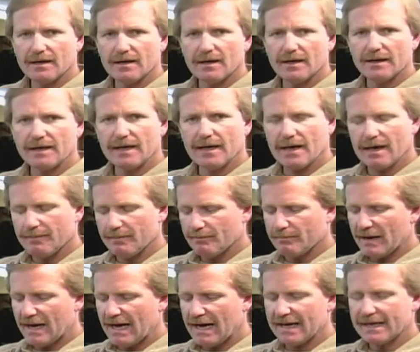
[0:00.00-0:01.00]
a
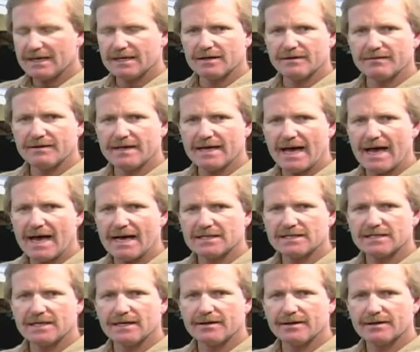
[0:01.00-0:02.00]
pocket of gas
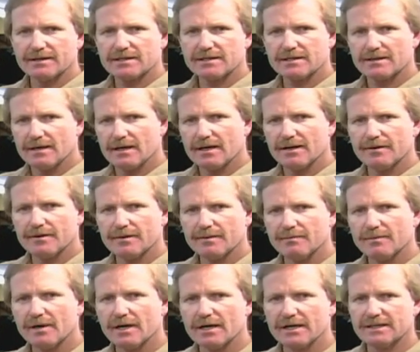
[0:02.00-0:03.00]
on the
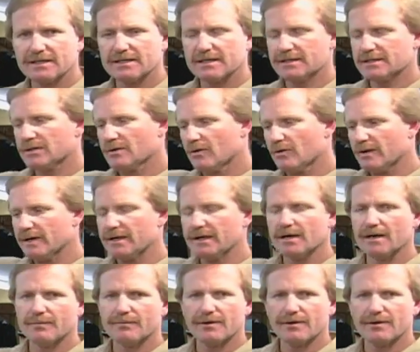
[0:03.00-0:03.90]
bug as it's going up.